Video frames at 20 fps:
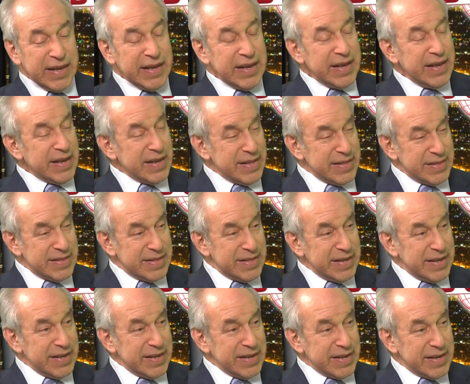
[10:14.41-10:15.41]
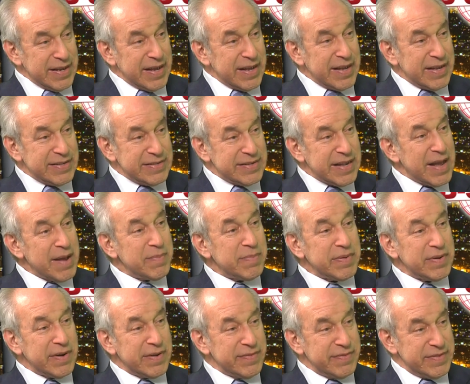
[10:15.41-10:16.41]
in the
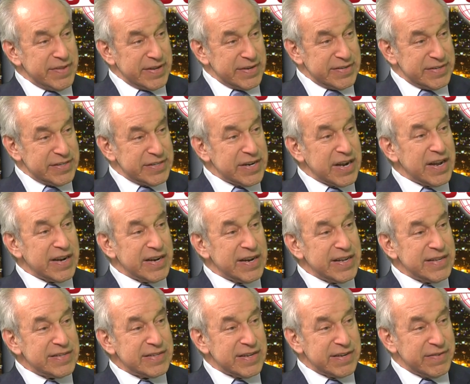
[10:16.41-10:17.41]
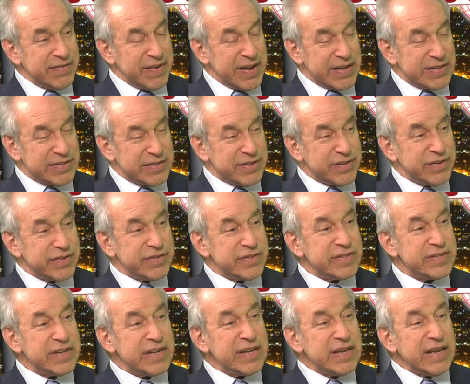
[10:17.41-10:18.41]
example of the Chinese
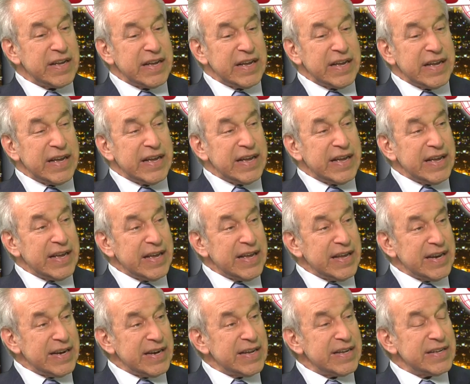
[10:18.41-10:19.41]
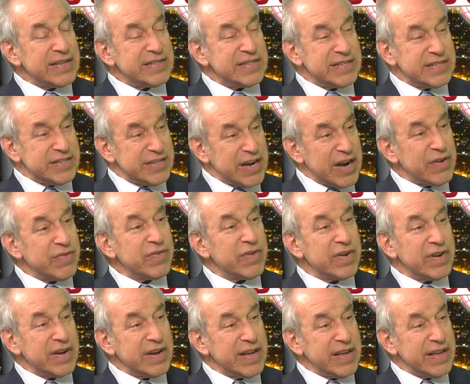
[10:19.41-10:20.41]
investors, it is
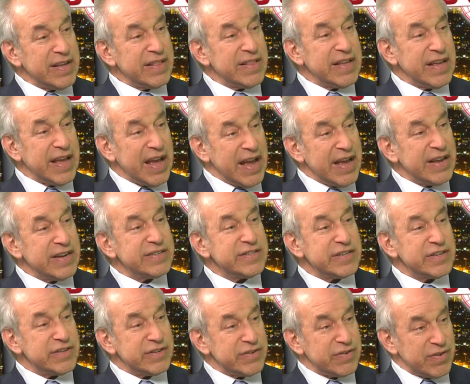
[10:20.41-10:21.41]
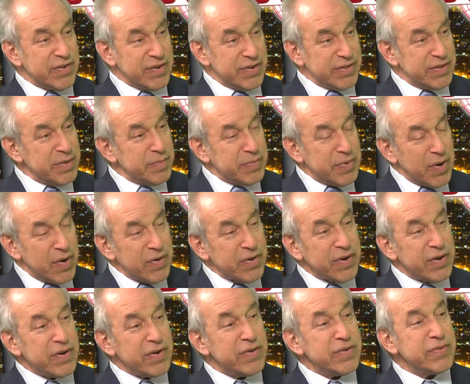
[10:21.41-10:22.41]
generally the agent or the
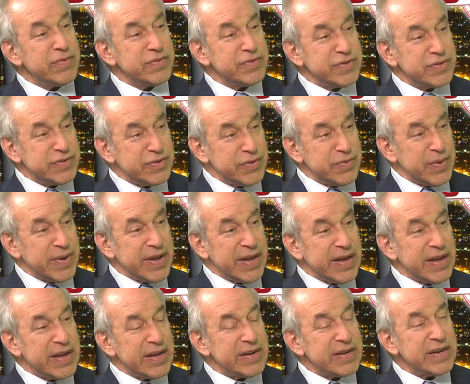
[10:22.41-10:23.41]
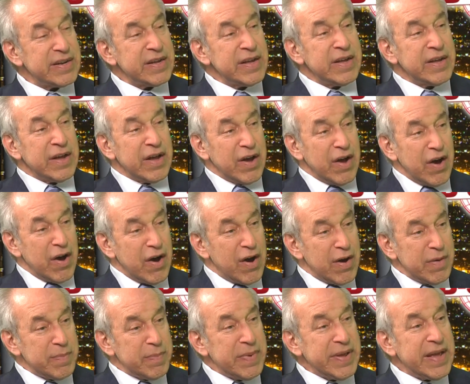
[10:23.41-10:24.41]
broker who's doing it
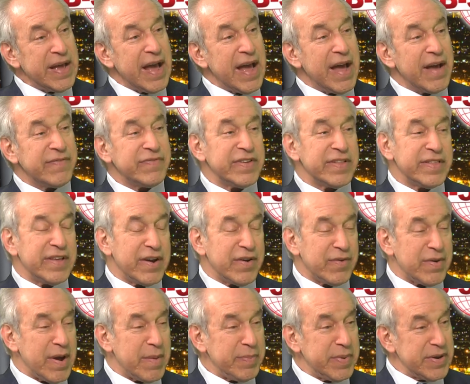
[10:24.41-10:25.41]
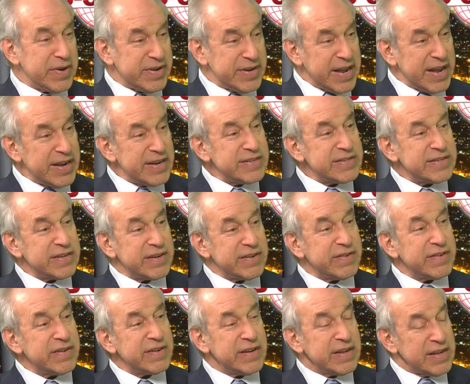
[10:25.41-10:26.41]
on behalf of their
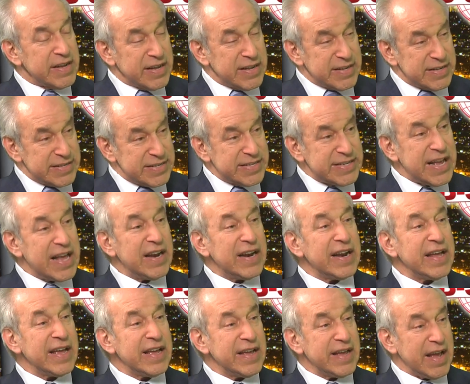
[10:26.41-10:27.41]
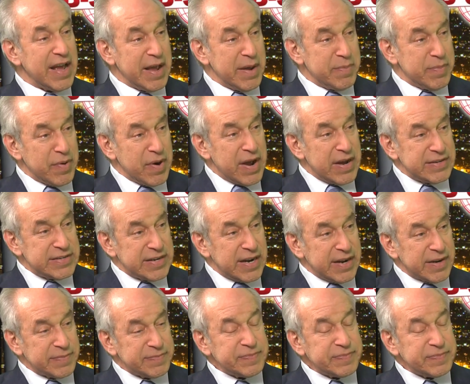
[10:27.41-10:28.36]
reputation, selling a project.